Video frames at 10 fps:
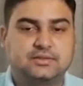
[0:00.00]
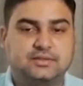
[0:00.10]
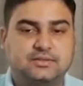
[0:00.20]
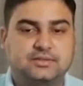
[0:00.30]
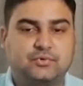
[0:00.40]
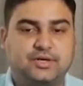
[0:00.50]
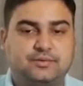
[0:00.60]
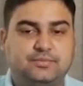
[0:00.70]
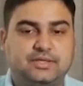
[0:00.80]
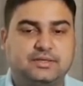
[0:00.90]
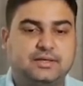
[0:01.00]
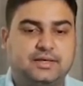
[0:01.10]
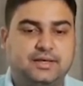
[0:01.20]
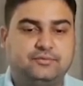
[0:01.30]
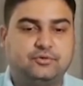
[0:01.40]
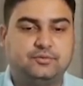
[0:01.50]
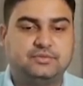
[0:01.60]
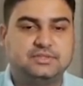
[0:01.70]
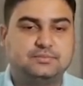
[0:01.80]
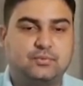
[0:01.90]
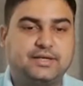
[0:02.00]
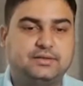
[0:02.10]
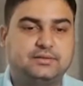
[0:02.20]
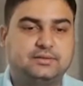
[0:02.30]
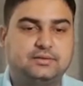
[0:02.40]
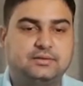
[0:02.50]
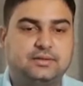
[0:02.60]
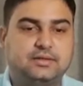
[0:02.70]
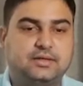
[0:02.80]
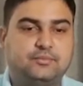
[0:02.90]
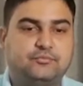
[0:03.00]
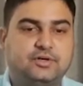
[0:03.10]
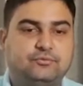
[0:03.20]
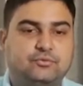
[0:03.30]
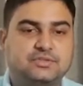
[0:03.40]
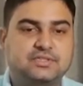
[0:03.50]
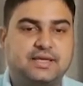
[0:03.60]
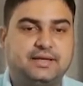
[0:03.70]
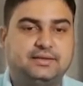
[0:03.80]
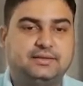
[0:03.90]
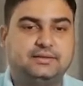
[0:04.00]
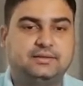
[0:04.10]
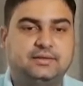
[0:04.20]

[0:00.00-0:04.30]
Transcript: This is point B, and from this point the upward force is acting,